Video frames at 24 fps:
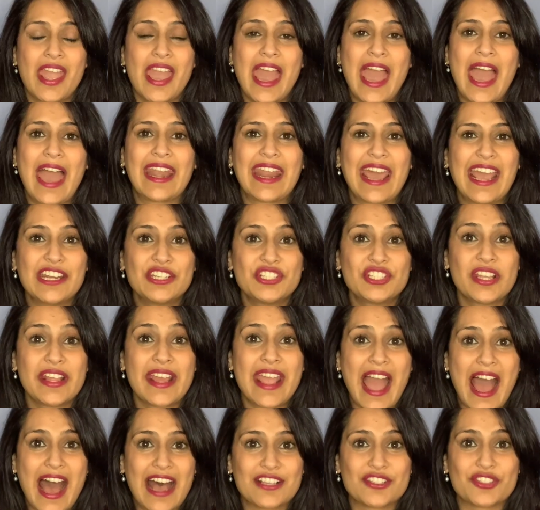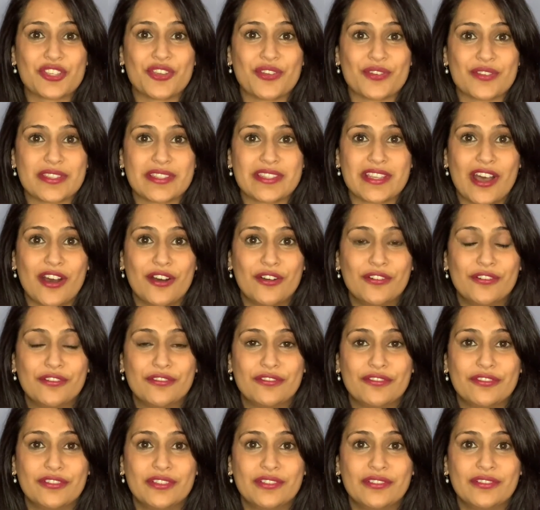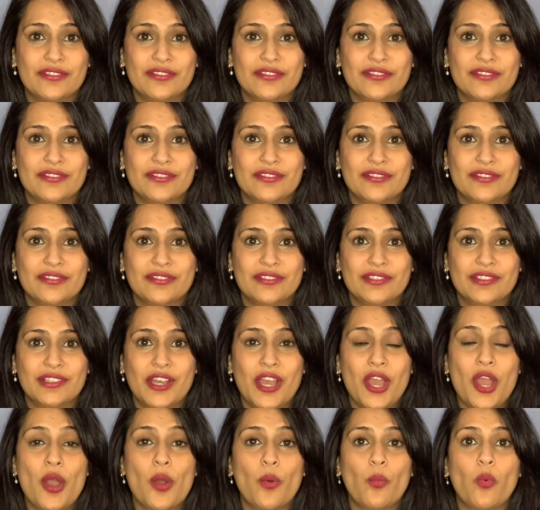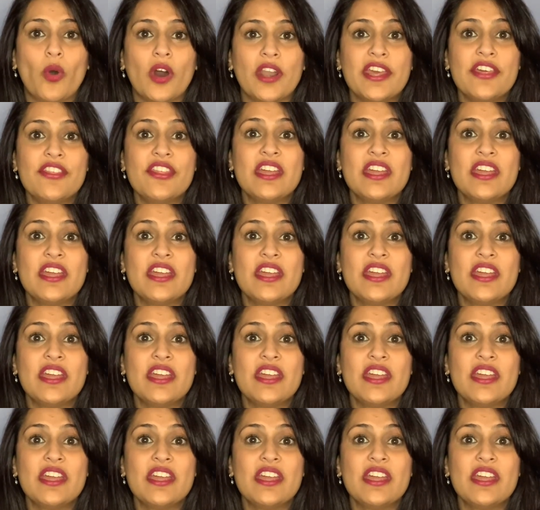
and actually ask yourself, what are the